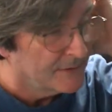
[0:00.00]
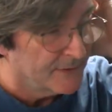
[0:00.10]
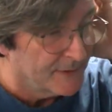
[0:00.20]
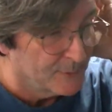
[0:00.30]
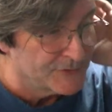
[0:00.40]

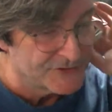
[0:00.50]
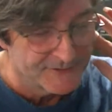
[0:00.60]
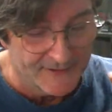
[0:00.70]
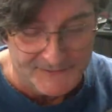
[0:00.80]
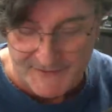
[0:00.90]
We shall
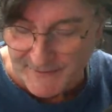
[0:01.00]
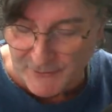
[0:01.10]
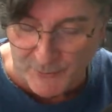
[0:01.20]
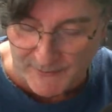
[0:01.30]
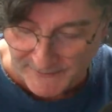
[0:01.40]
now take a
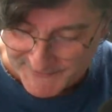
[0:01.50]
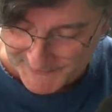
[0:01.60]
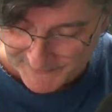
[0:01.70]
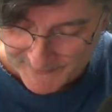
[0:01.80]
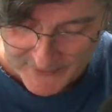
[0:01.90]
quick
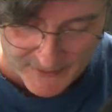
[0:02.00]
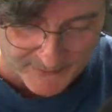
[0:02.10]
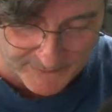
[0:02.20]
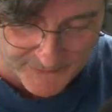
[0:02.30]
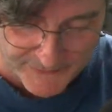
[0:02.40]
listen
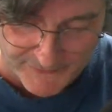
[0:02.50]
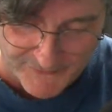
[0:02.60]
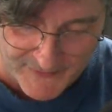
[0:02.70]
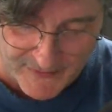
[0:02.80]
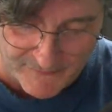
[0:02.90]
on
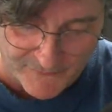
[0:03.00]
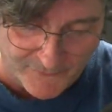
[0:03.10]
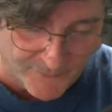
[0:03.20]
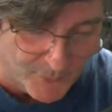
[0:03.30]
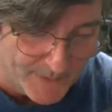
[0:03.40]

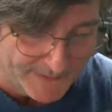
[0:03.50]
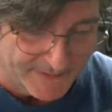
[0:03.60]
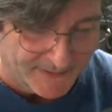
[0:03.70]
3541